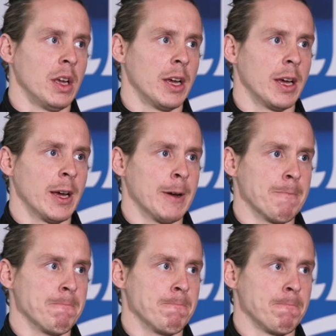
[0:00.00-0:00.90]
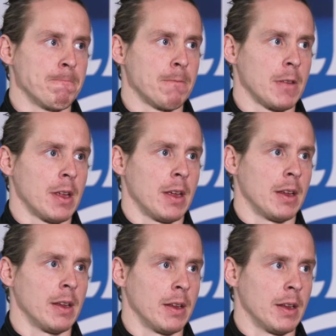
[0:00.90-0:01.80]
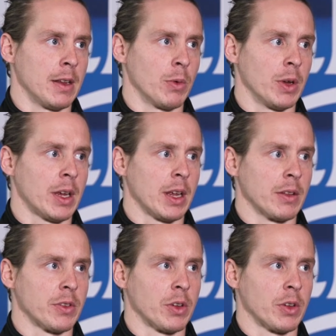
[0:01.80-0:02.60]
in the weekend.